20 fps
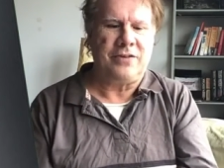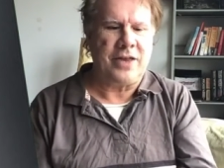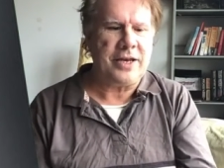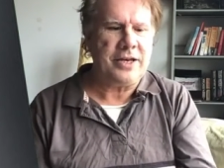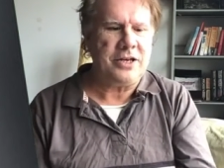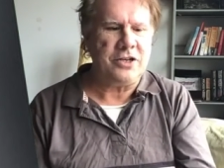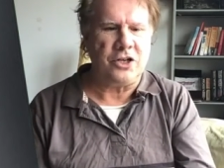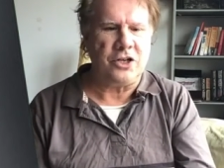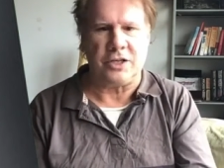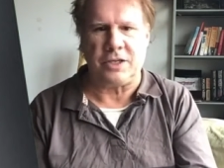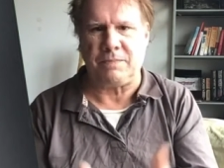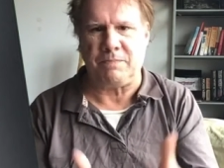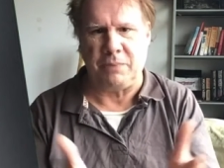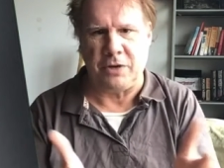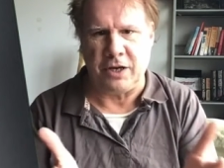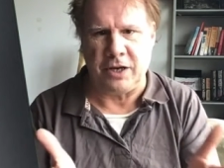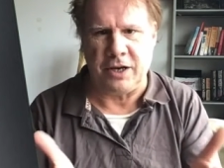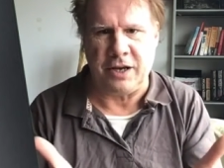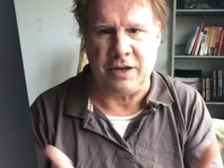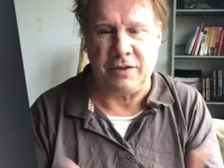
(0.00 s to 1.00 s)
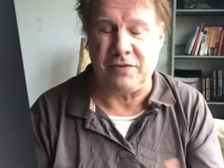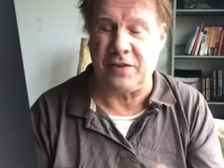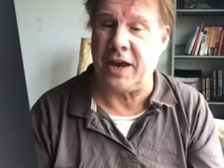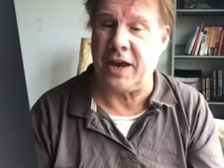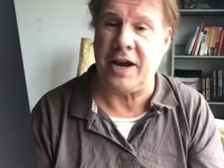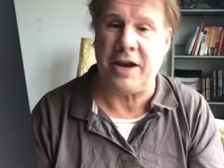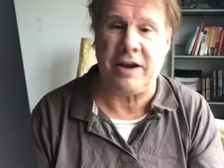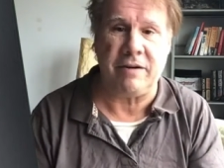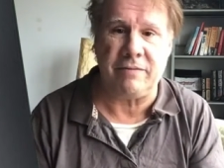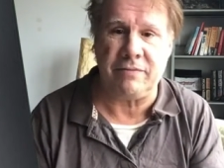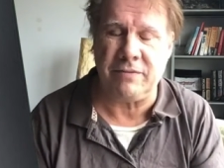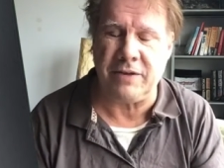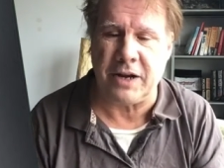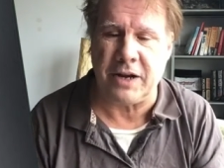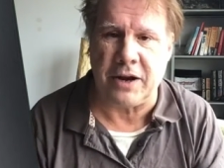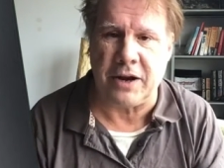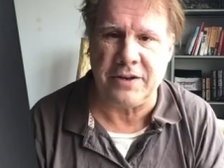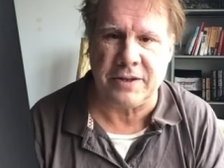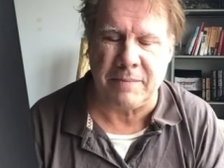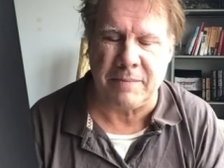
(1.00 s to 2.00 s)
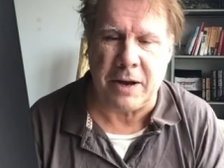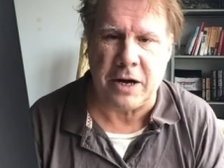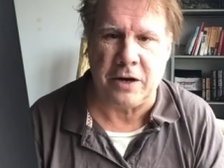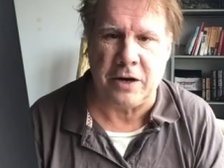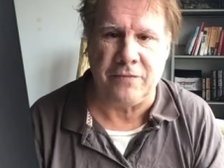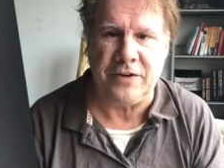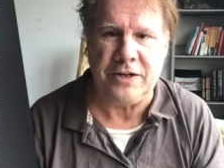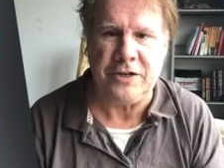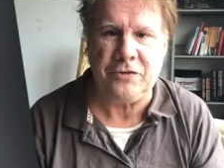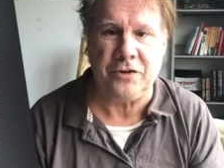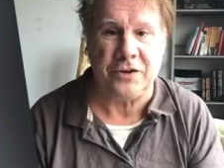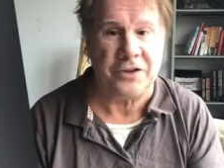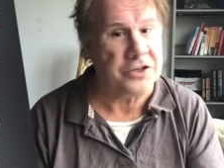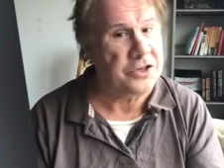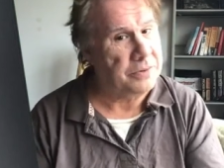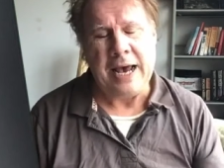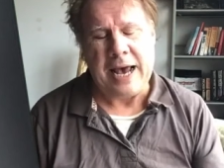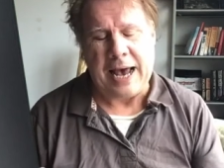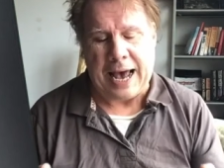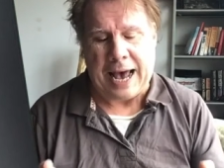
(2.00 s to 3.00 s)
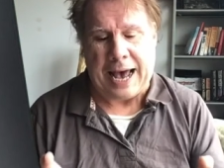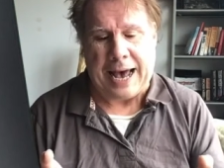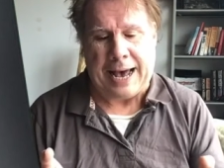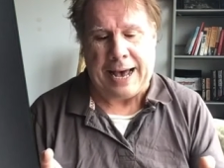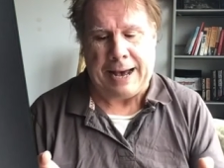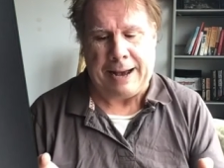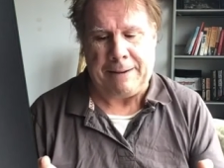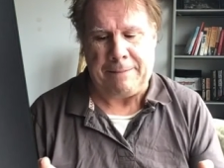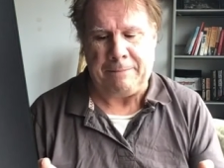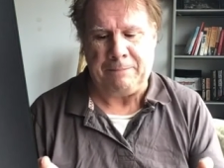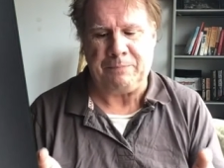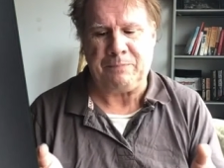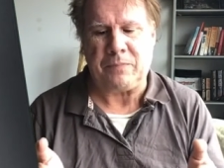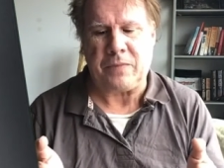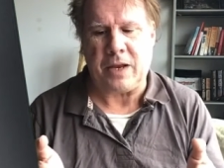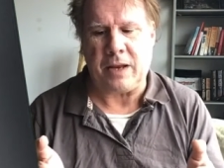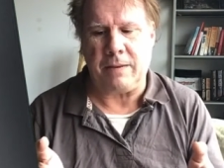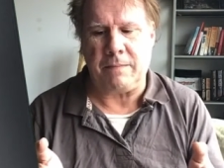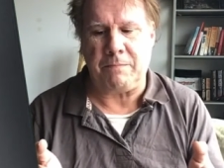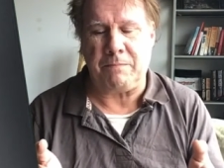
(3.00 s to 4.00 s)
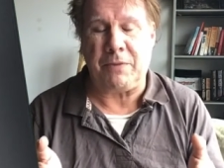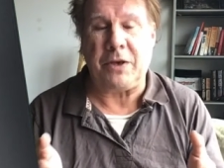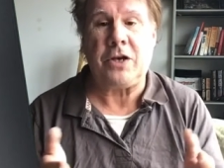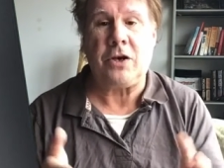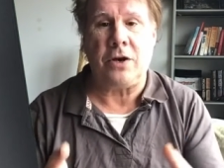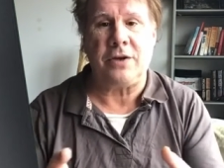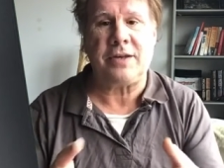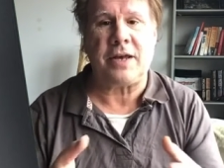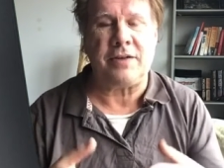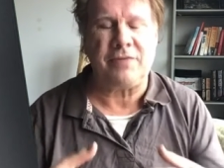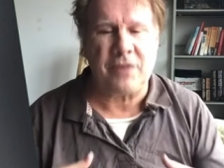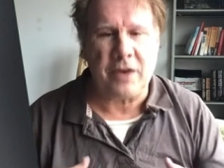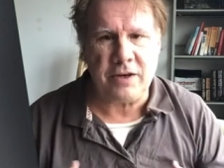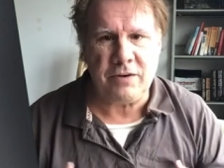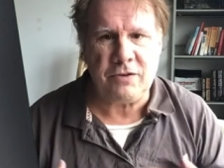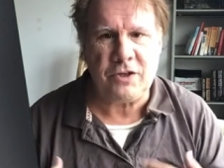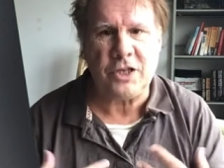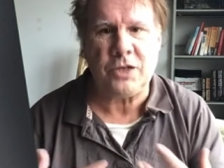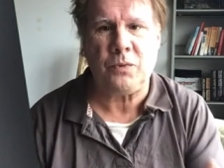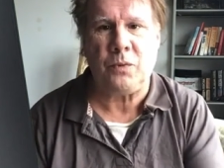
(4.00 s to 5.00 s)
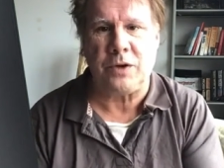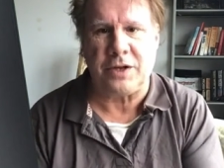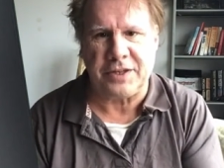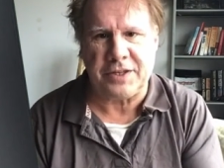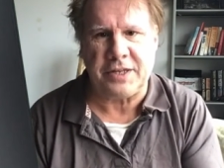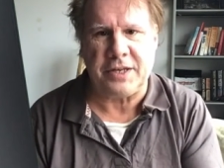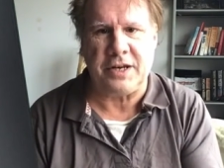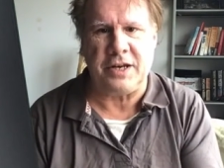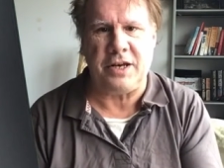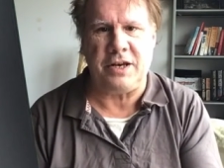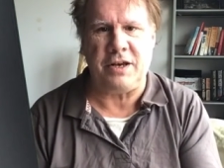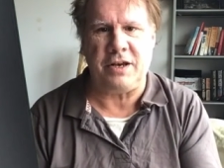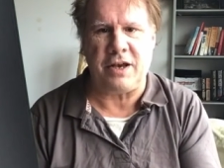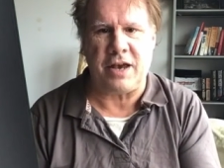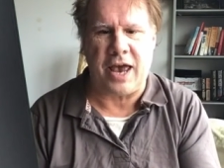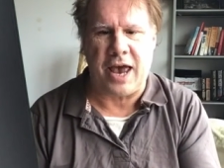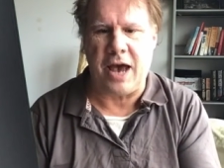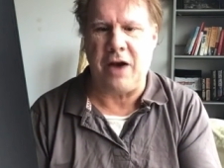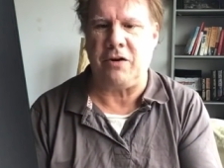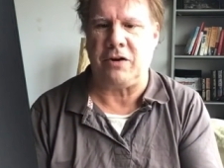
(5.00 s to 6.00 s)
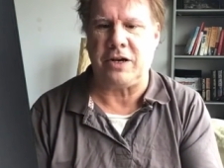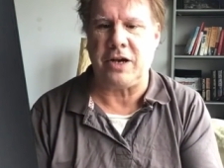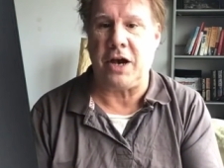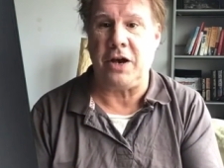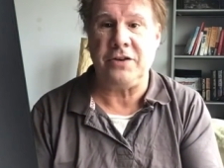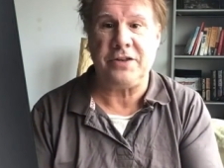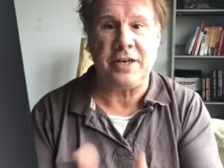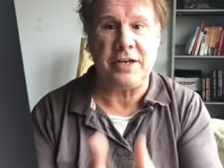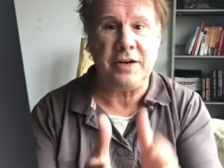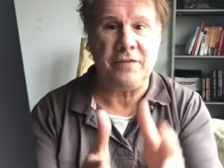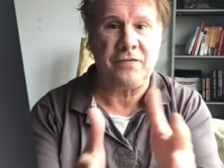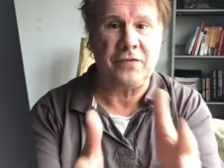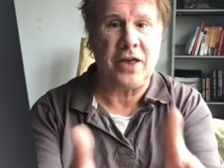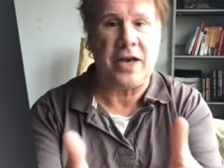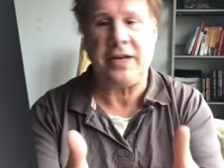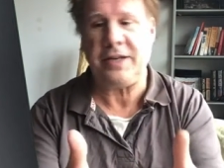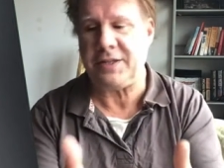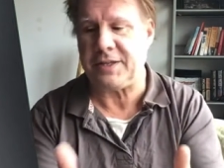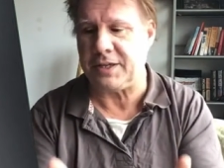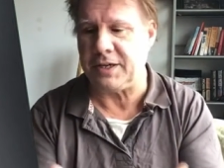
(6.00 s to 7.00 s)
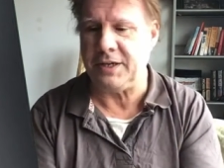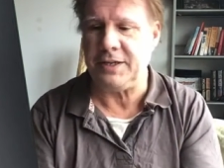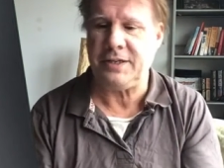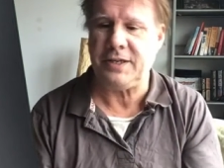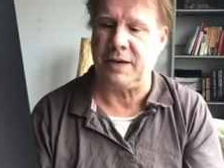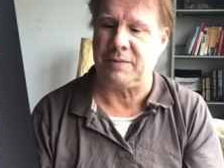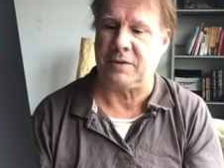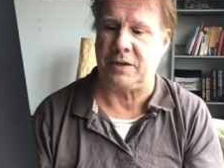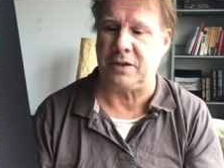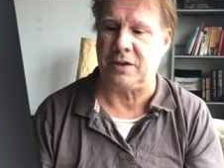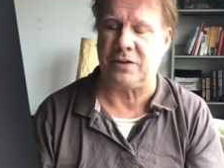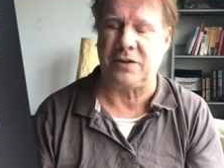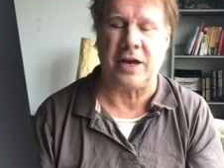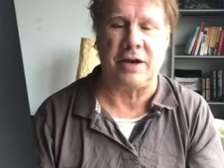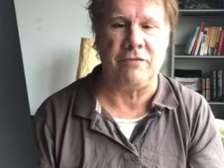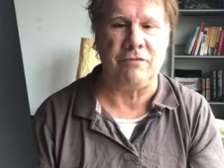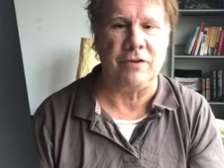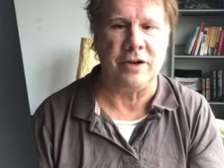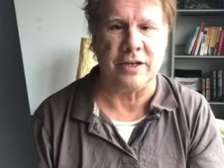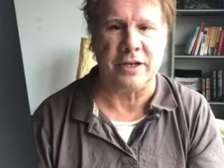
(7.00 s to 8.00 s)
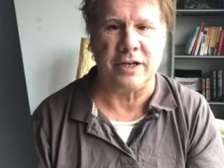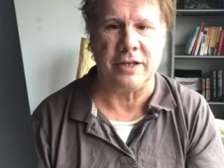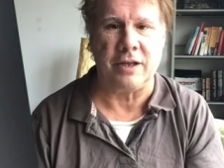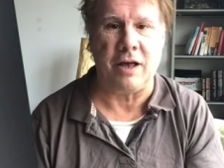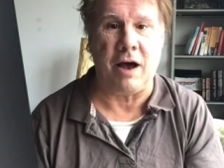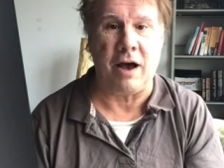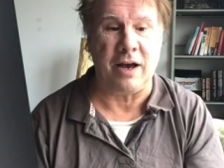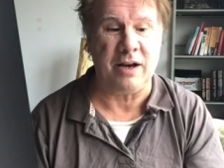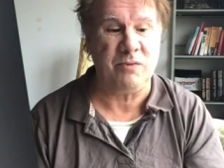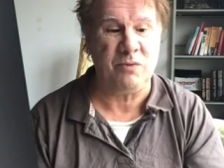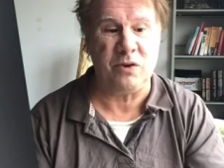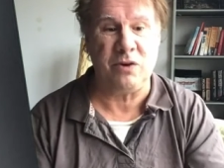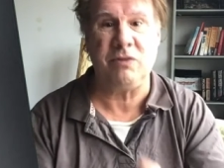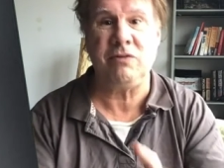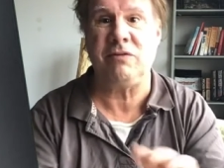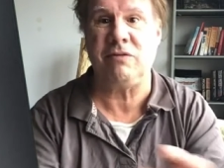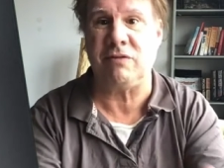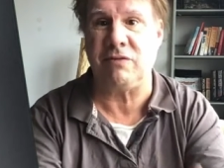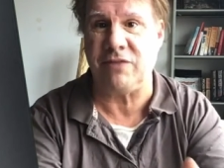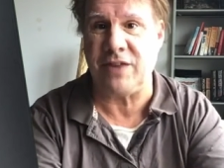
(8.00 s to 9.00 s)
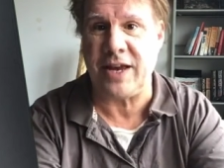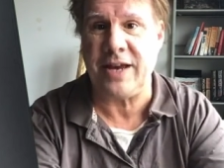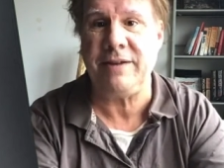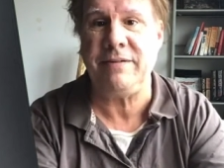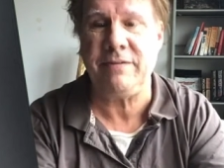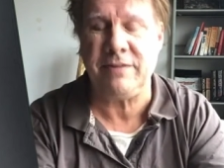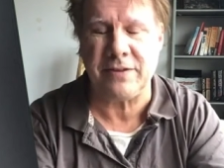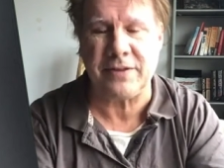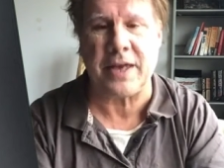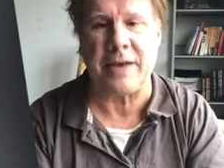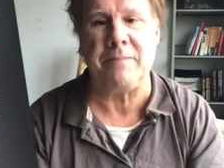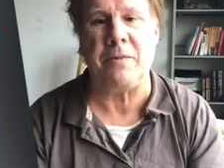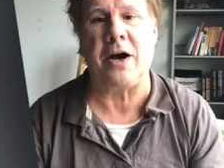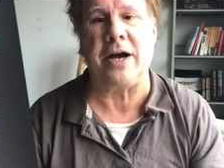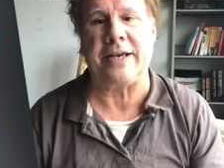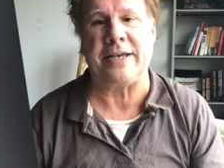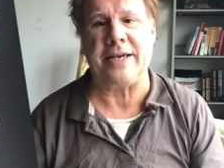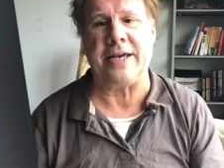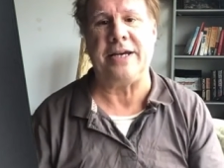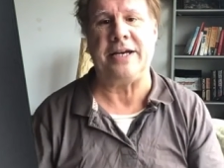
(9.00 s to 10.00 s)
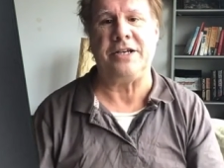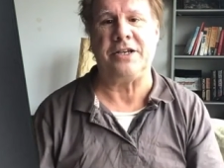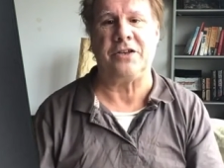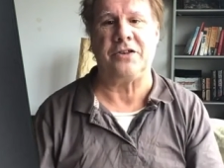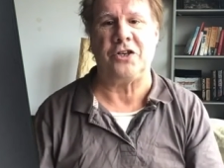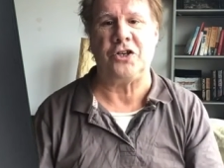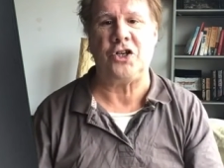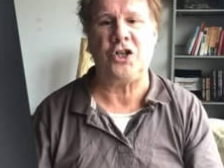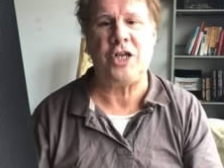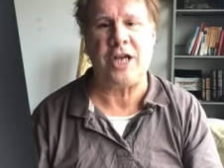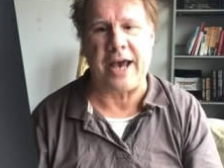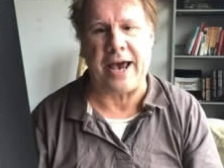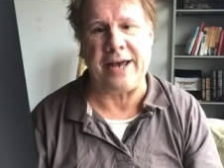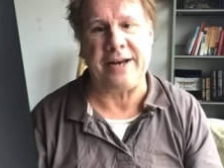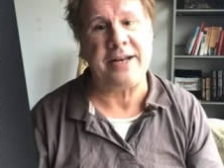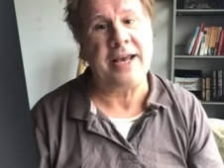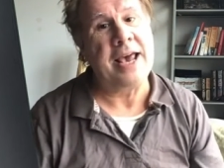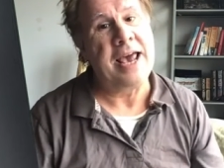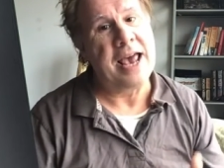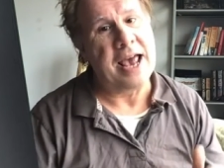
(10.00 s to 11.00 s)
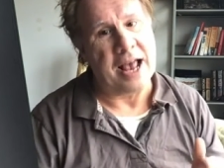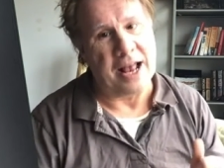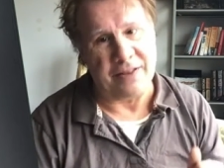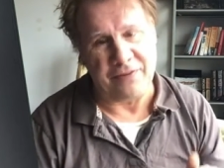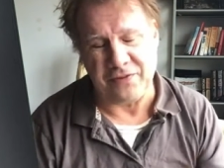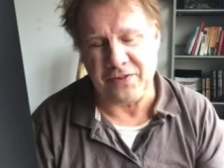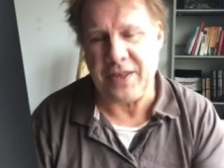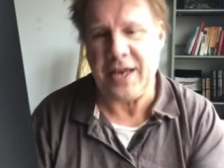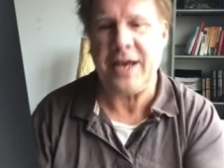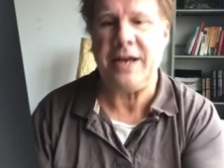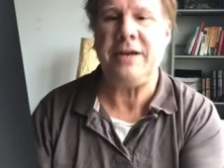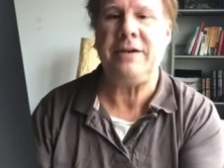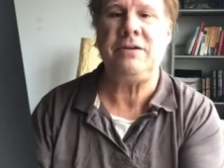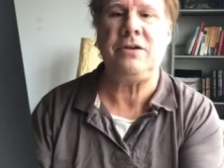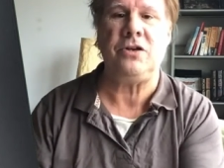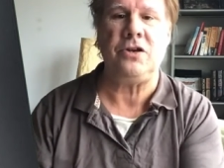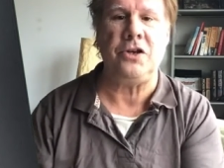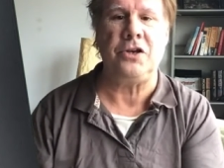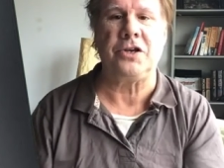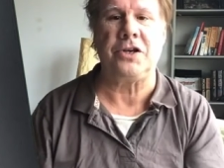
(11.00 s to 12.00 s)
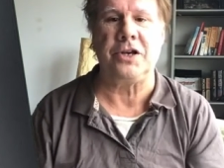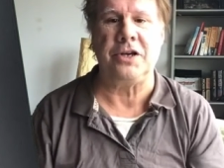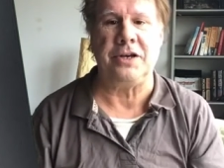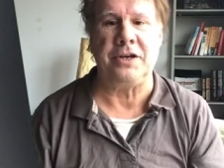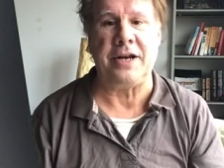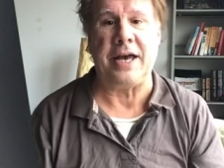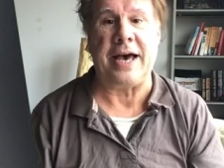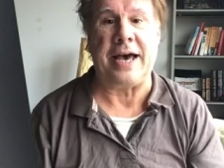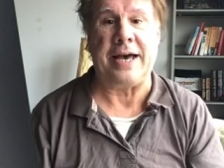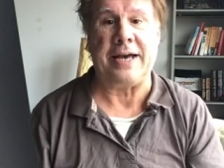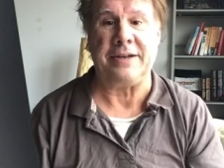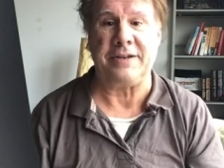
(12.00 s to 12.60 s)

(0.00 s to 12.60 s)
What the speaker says: They can just be there, as a matter of interest, because they just want to see how it goes. And if they see something that they really like, well, then they might get into the chat, and then you can